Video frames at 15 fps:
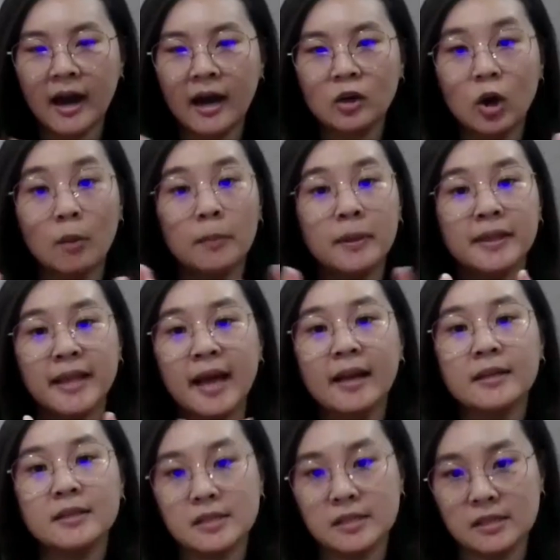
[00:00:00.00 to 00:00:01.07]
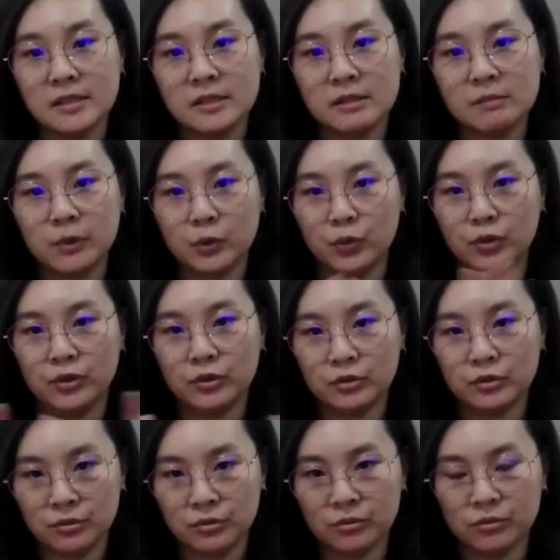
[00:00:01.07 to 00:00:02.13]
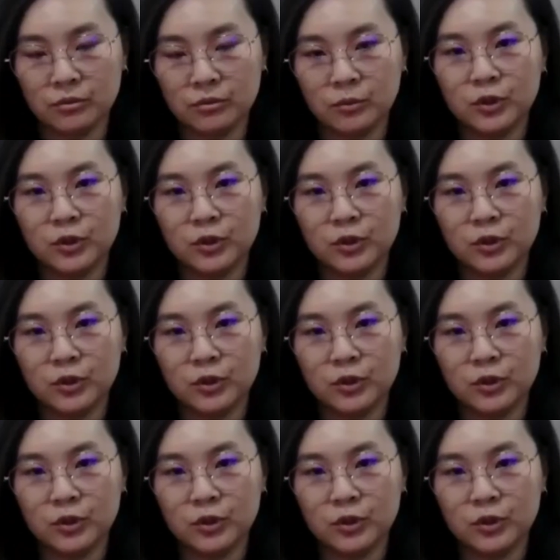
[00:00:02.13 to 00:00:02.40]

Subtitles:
are commonalities between the two,